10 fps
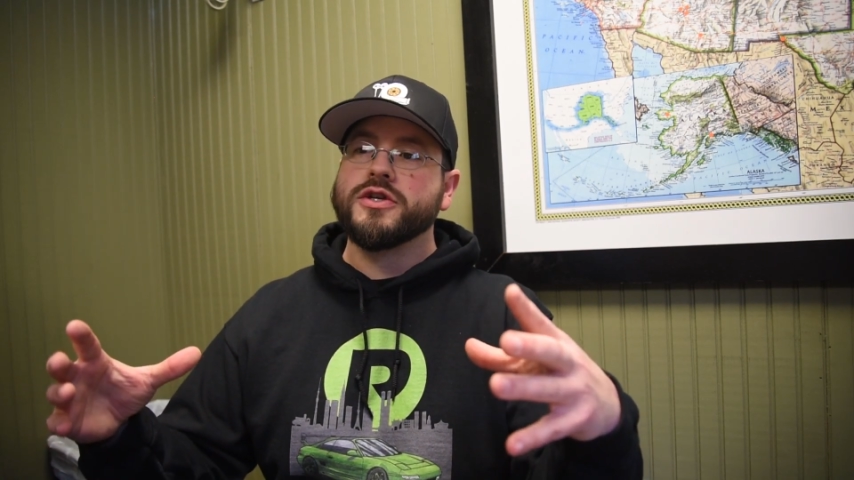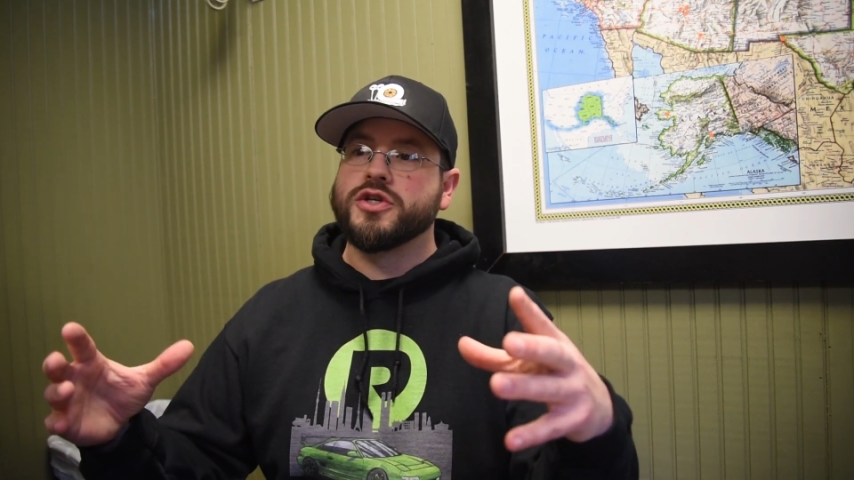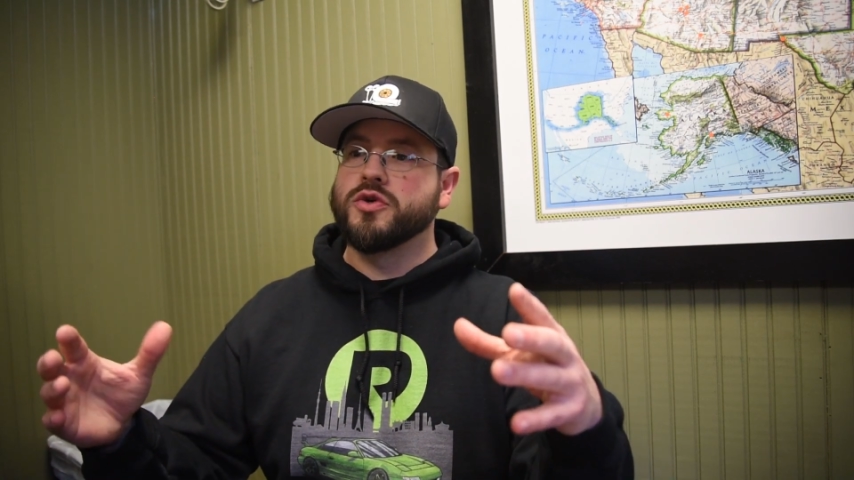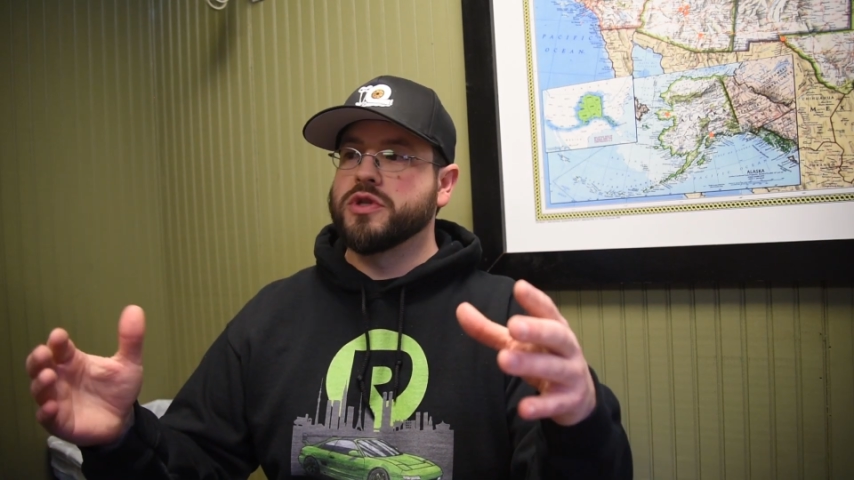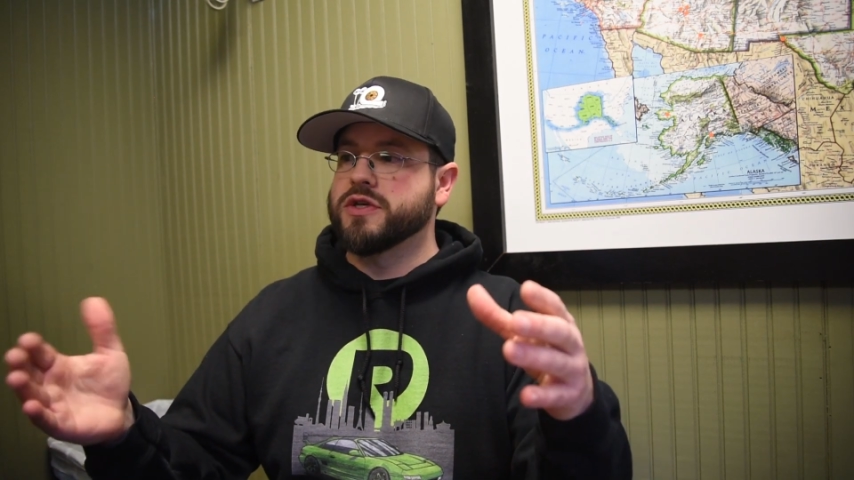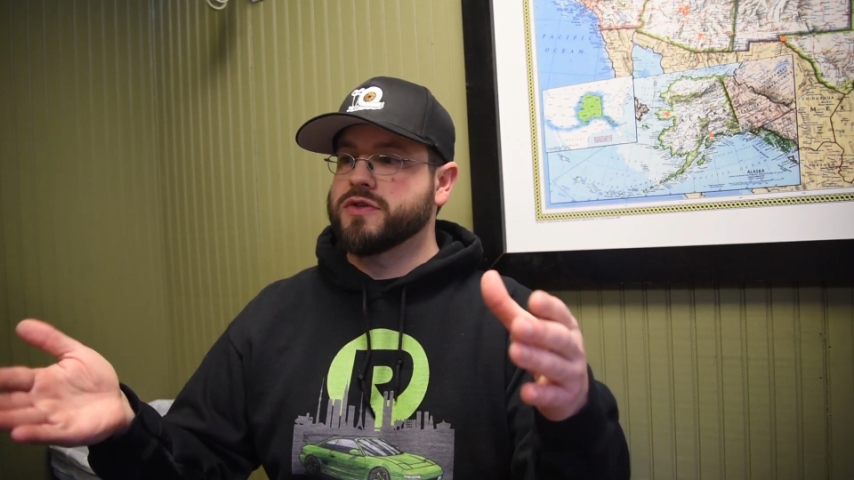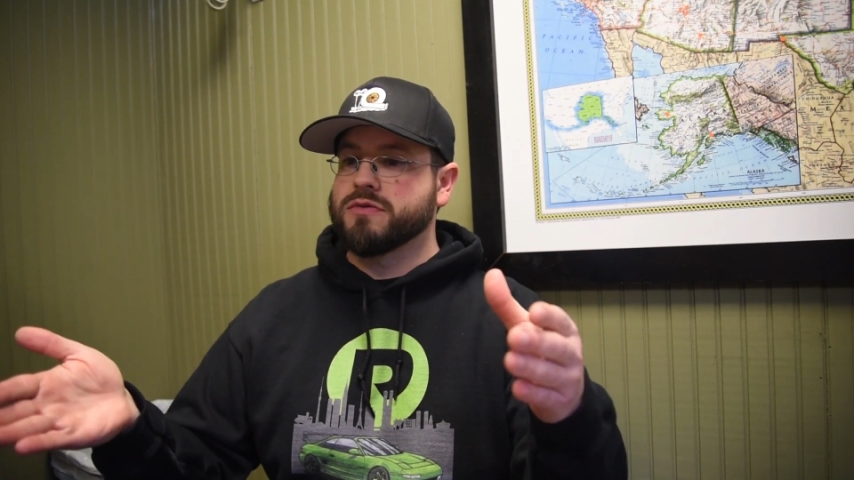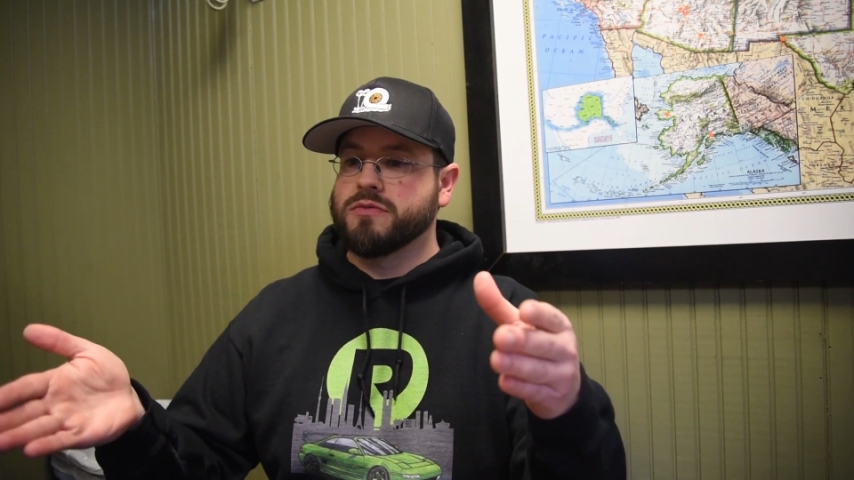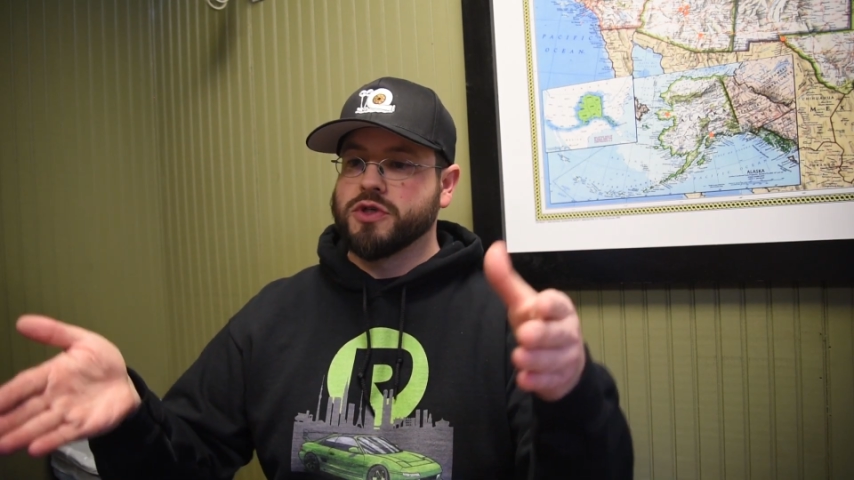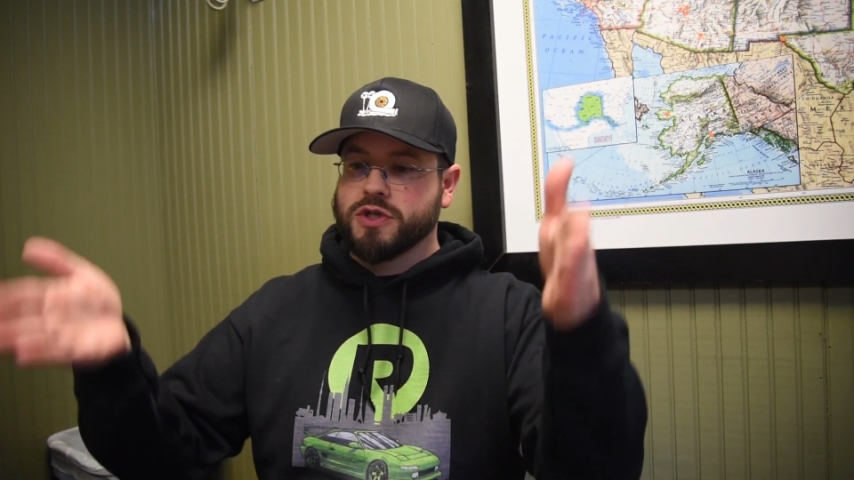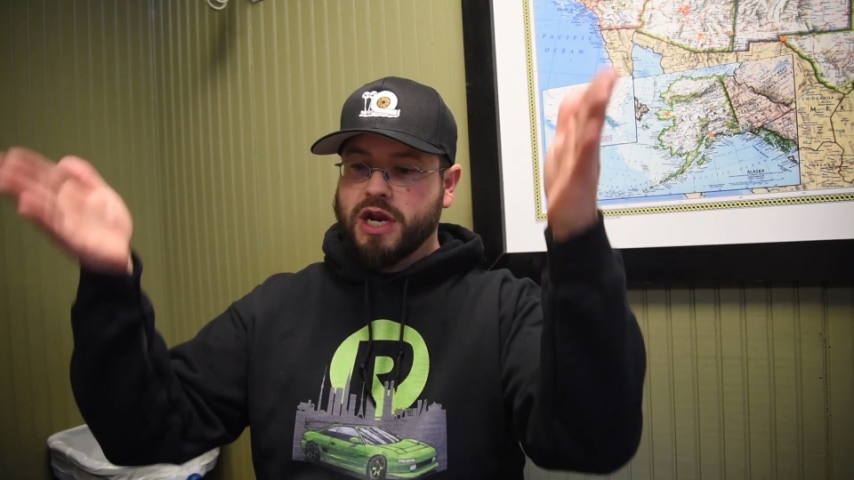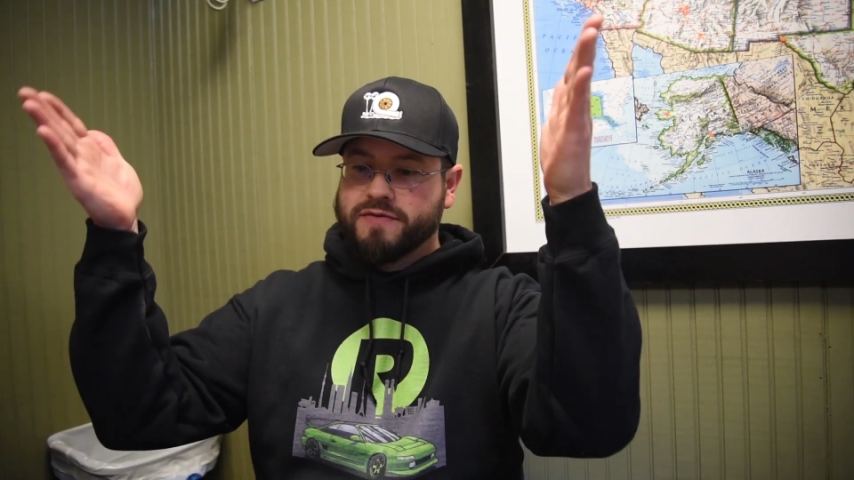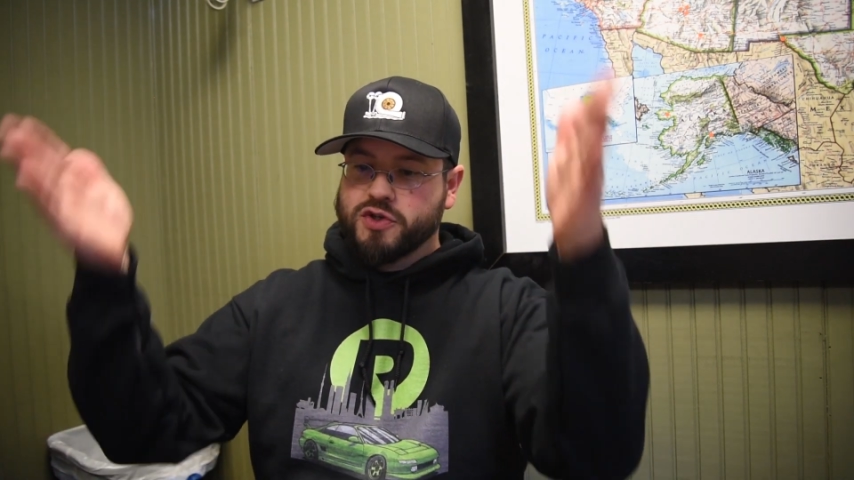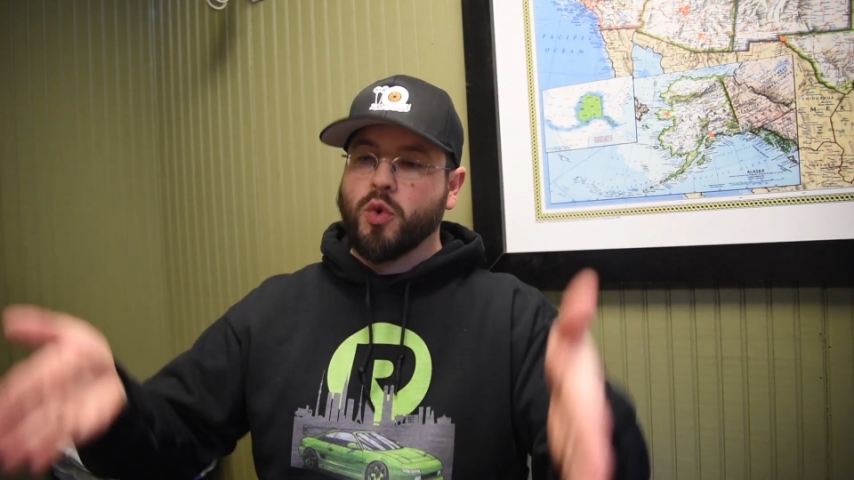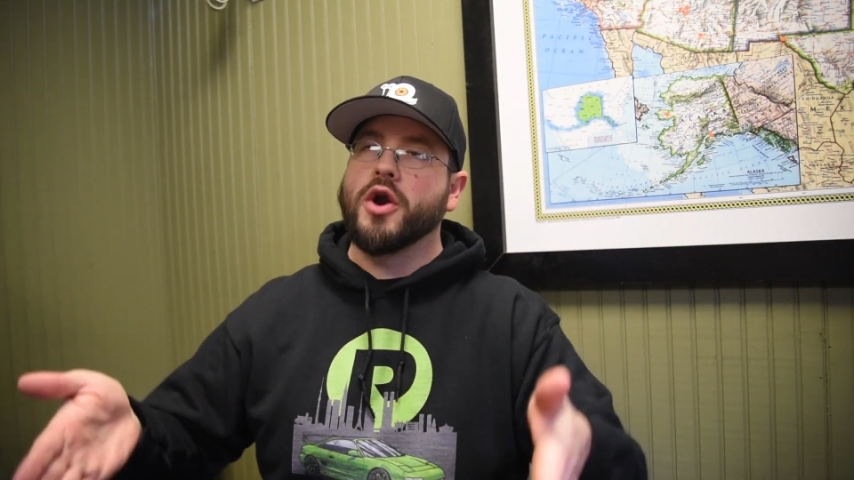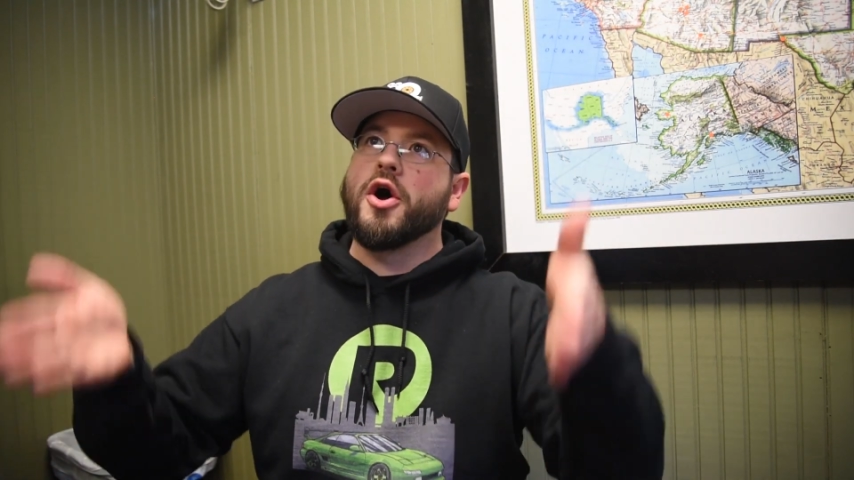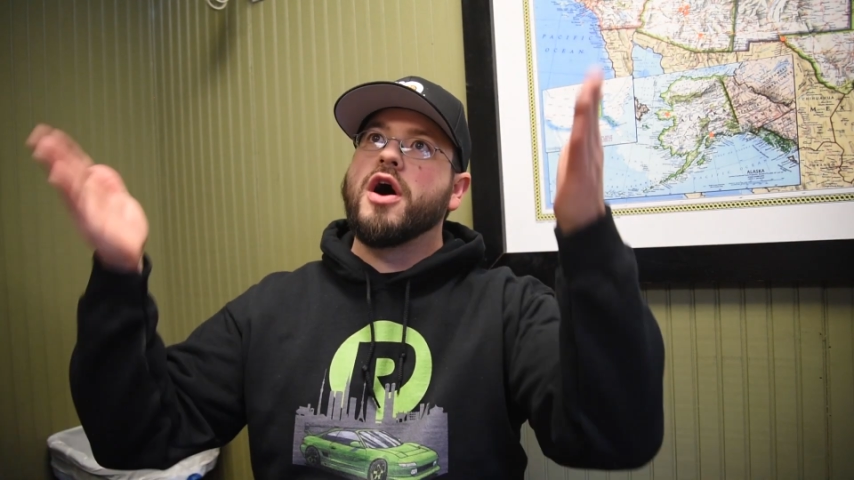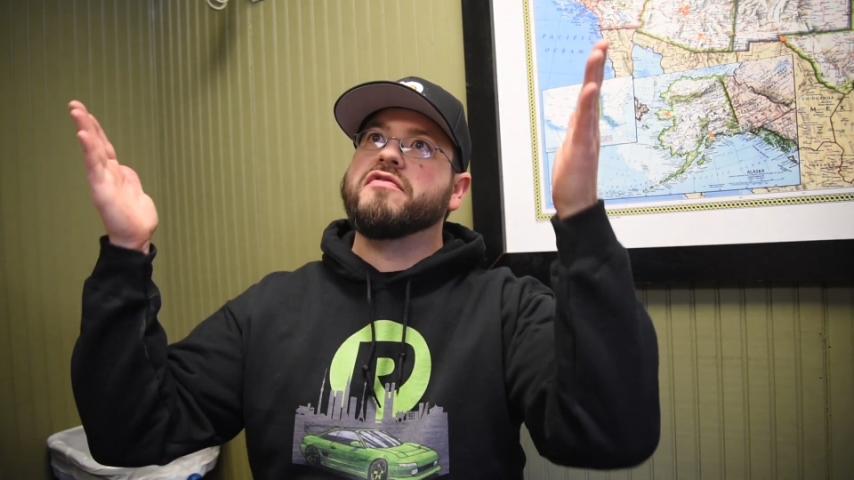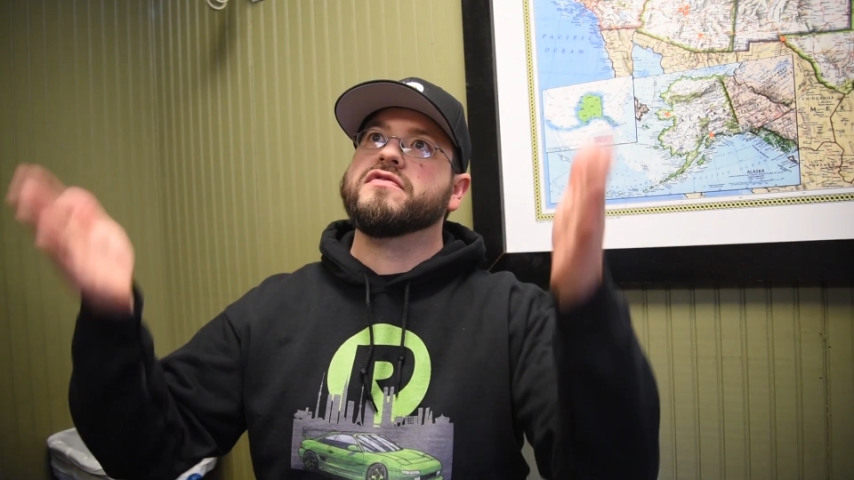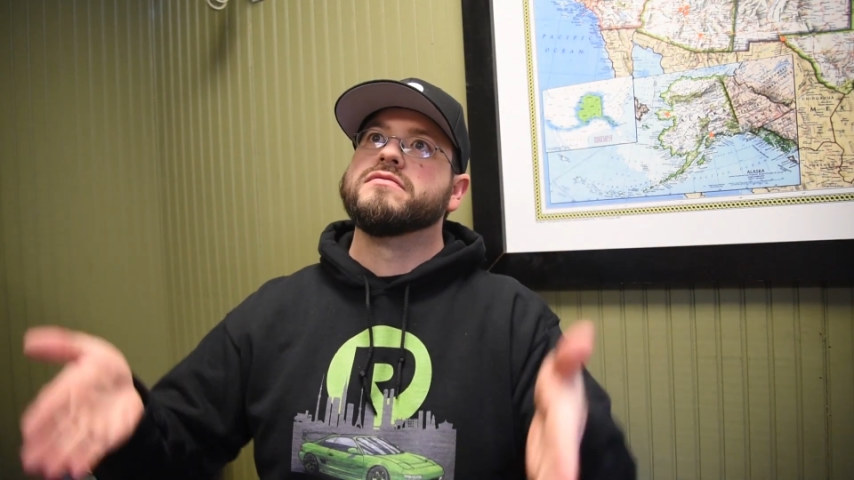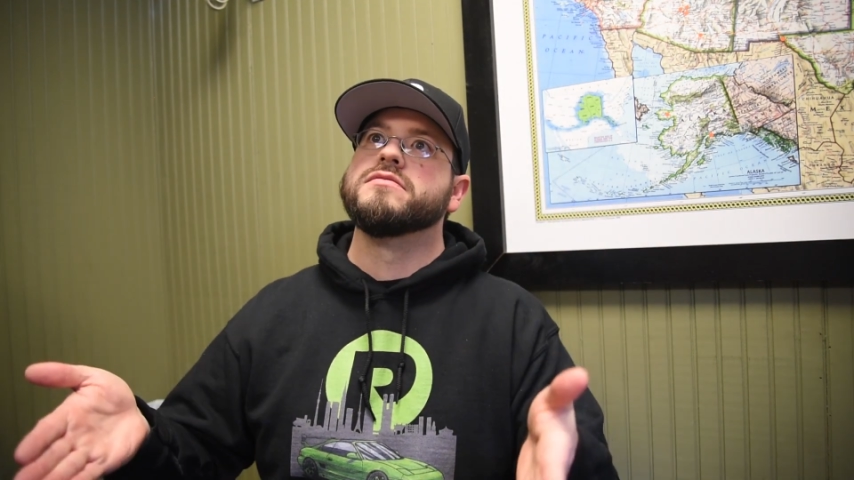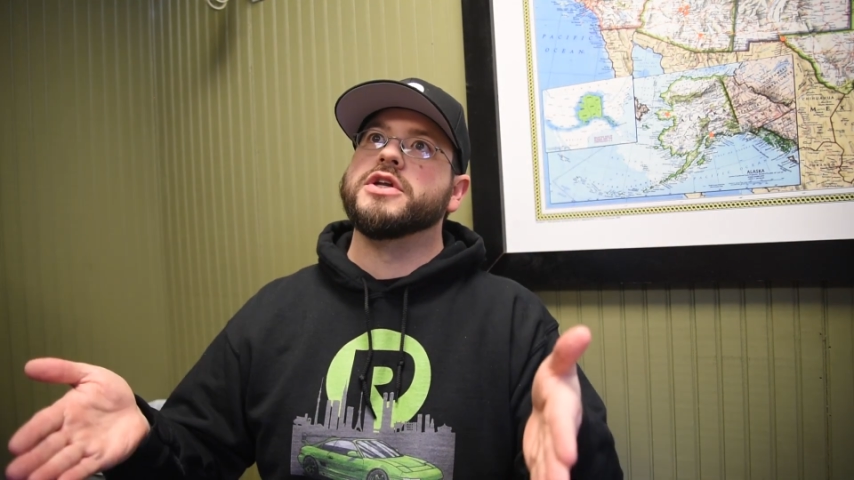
to this just kind of squared off,